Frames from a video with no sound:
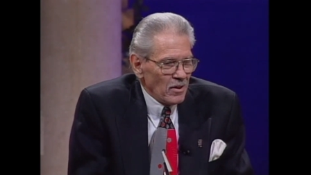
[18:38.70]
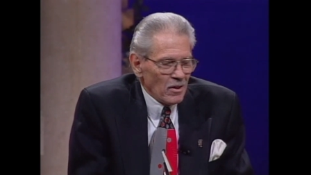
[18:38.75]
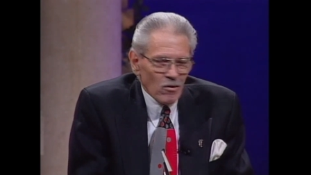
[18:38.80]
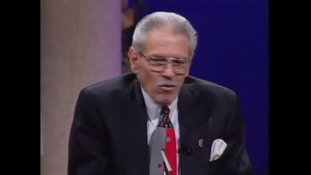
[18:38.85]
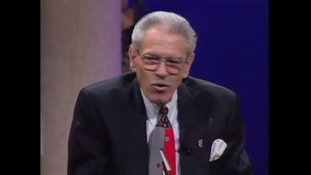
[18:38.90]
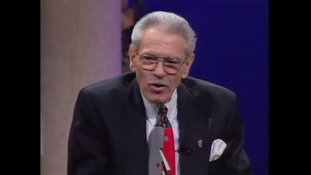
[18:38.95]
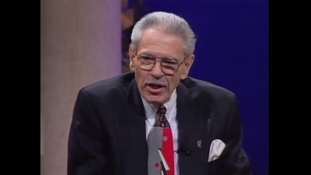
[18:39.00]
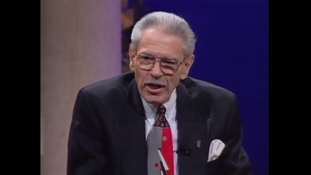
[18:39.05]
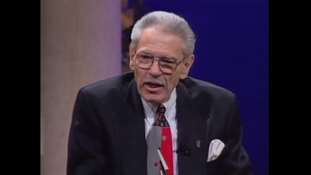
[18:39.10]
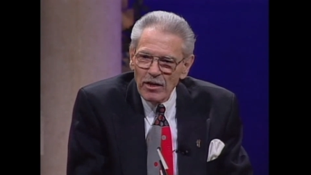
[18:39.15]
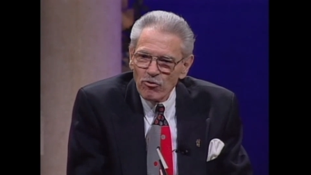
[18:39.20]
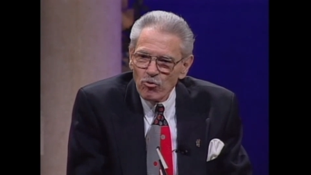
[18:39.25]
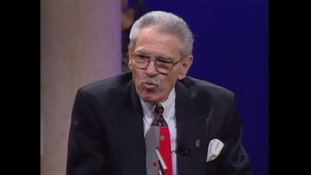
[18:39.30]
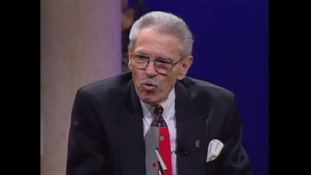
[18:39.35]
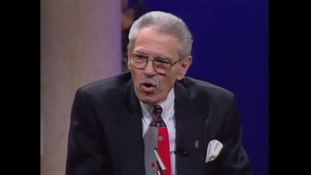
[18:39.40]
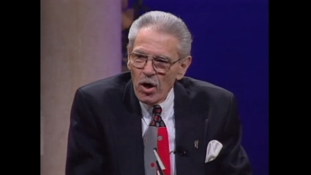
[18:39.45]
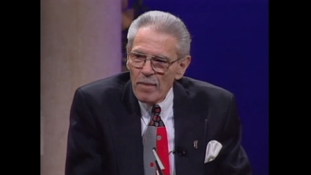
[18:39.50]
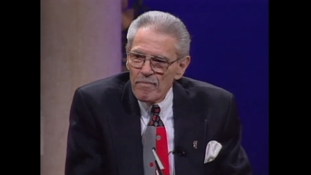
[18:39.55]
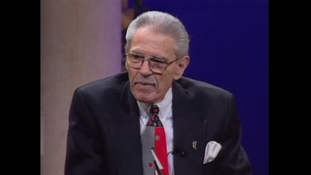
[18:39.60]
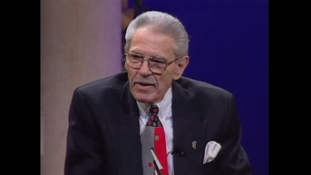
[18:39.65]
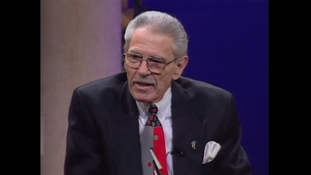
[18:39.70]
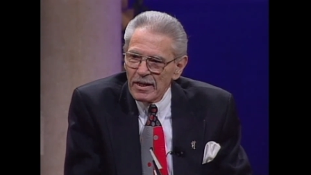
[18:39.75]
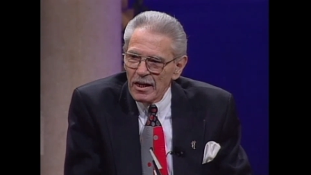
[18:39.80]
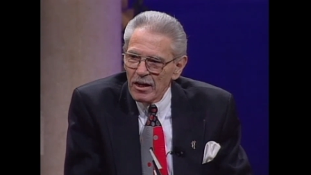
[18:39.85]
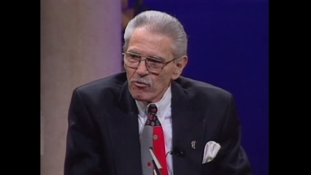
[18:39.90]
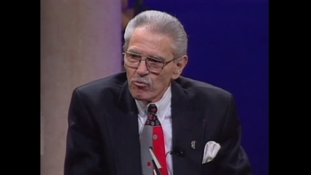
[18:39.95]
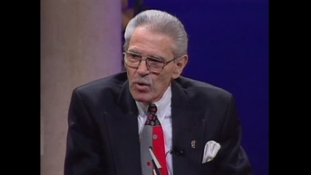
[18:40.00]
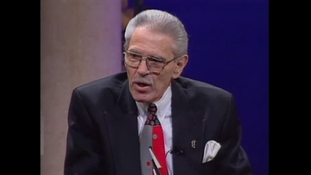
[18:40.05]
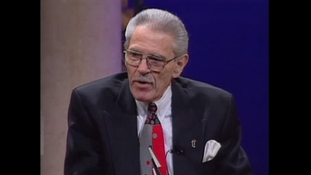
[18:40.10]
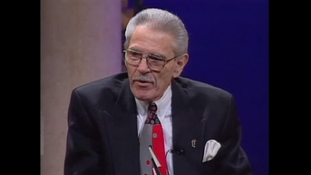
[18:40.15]
Well, guess what? Because
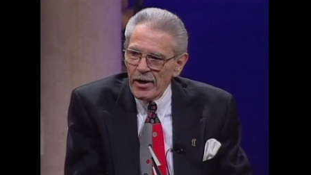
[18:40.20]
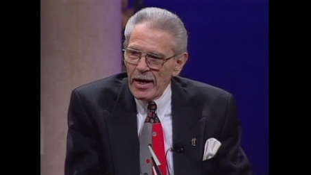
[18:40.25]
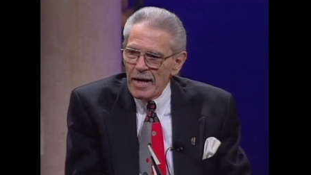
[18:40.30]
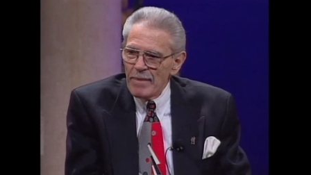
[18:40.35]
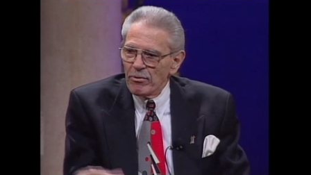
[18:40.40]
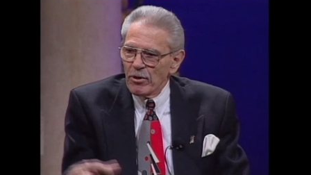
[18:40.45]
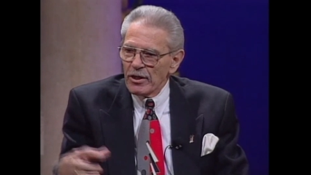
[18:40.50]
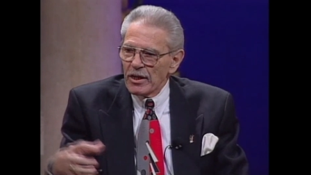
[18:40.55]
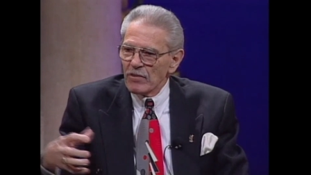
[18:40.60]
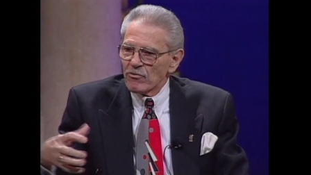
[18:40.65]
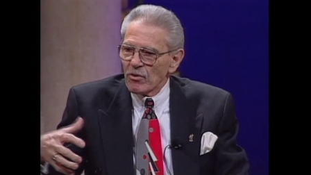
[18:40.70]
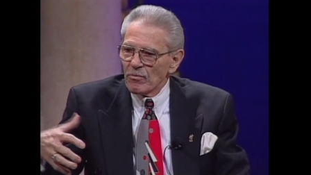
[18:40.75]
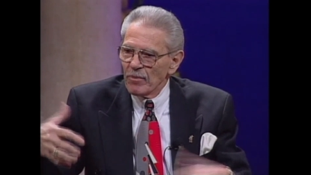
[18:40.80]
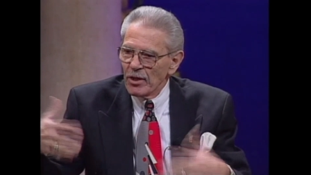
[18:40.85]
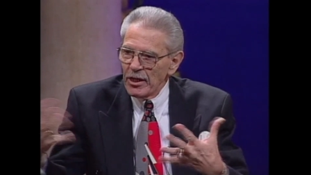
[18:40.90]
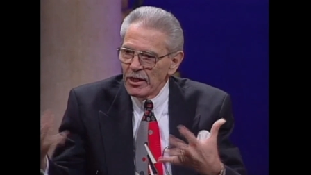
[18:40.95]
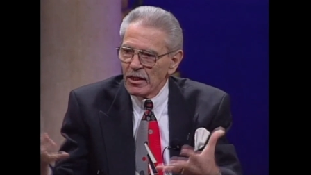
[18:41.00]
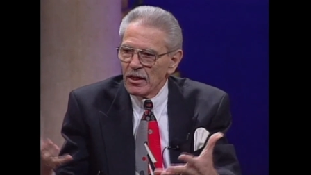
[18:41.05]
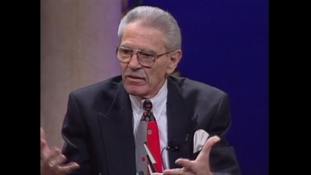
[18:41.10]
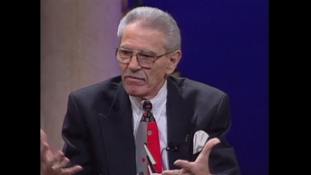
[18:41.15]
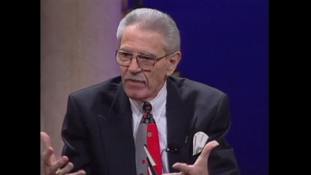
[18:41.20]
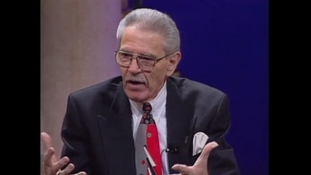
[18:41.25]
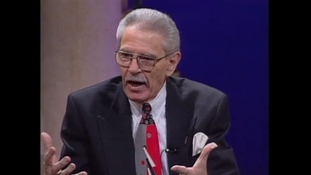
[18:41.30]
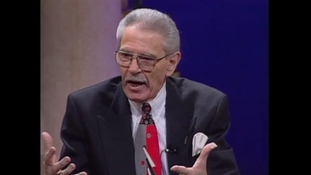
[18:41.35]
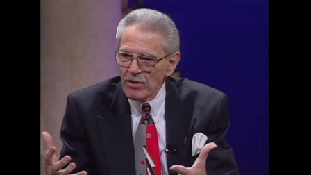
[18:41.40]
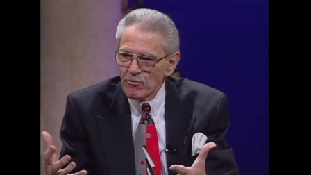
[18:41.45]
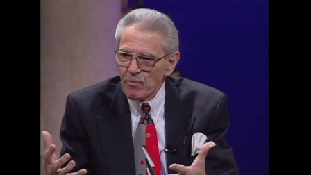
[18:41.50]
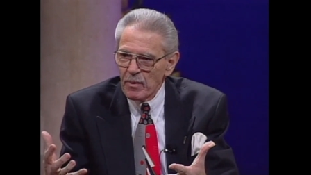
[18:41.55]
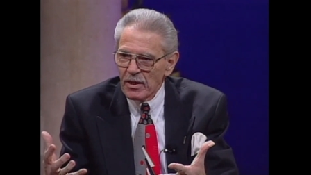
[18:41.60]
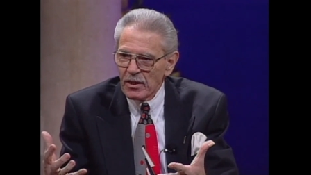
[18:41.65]
we were able to get some legal advice,
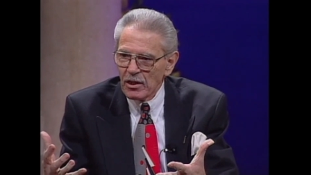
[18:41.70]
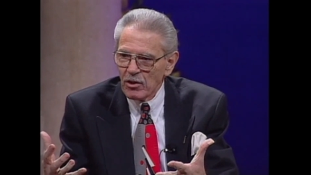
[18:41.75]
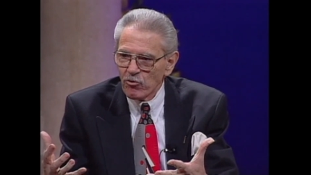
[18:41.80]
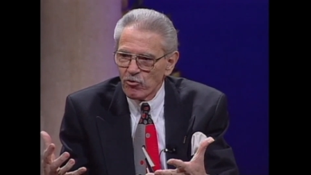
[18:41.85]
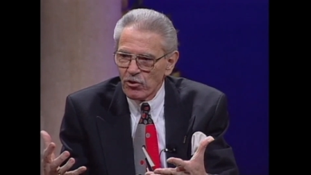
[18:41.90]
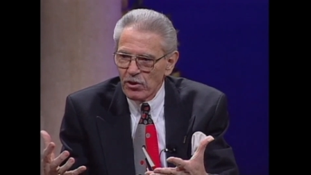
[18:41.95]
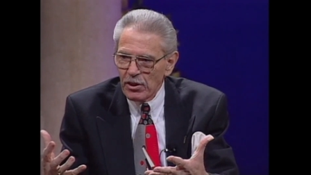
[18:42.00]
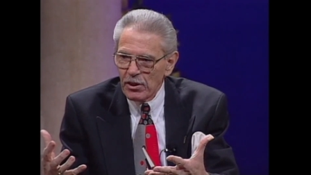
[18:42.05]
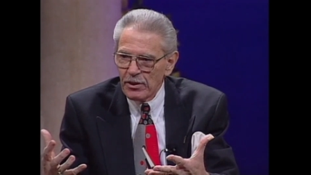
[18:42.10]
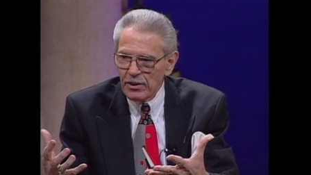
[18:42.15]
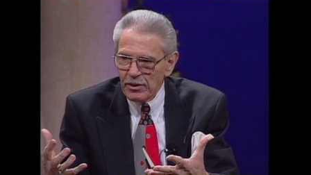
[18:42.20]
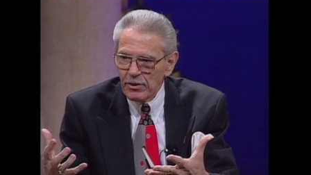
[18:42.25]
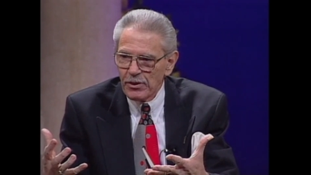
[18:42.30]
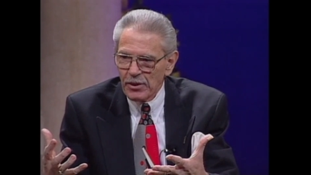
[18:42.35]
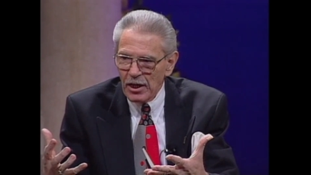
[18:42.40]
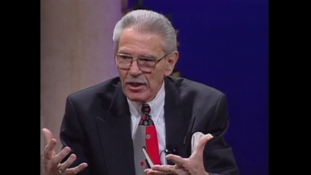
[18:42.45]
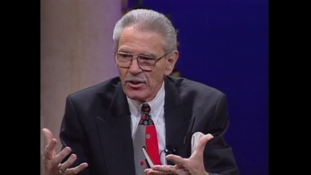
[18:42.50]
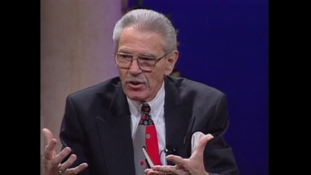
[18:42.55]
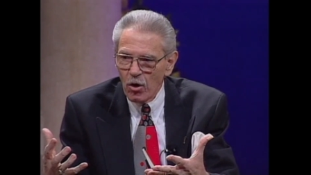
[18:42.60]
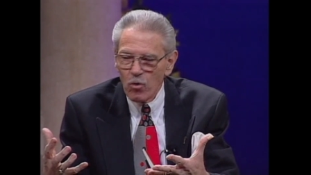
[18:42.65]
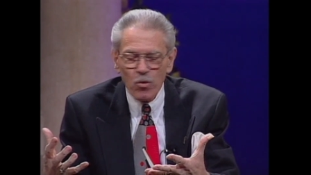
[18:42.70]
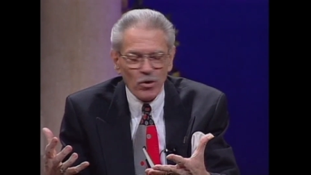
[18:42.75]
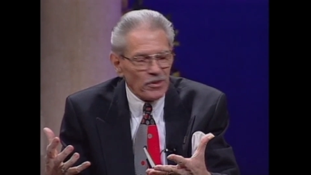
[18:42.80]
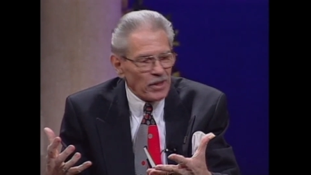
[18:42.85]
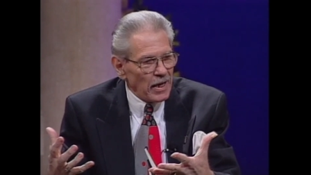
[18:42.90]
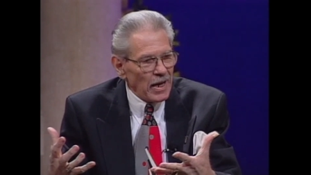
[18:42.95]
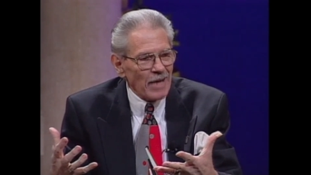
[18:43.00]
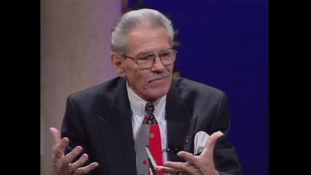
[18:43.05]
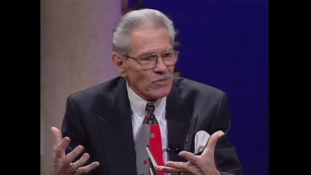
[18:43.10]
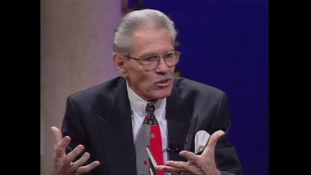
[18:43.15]
because they know what
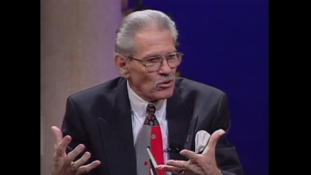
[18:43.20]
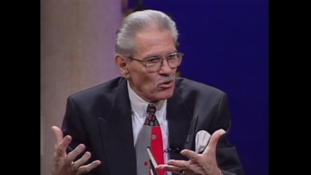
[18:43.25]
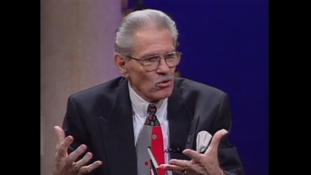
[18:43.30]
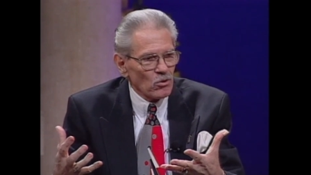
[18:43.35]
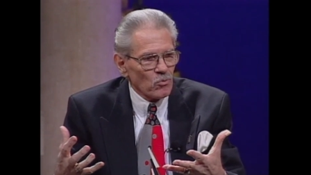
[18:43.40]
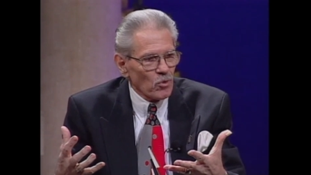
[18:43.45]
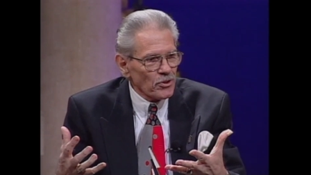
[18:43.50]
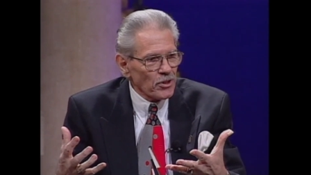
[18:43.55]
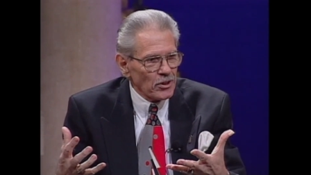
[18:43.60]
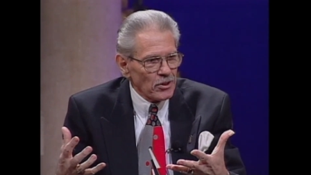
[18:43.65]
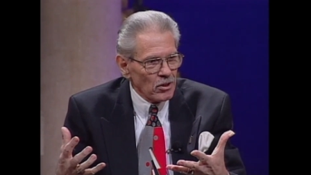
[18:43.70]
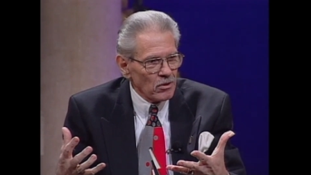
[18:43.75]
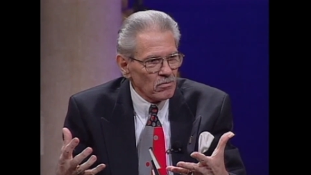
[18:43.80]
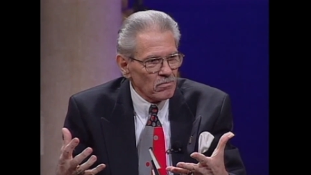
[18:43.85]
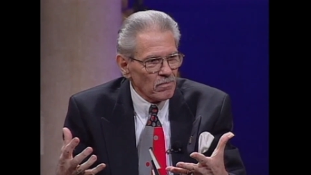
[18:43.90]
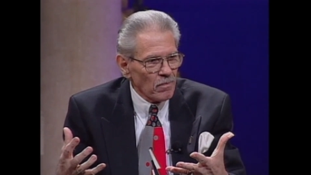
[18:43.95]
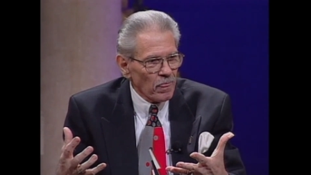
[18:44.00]
they have to do and what they don't.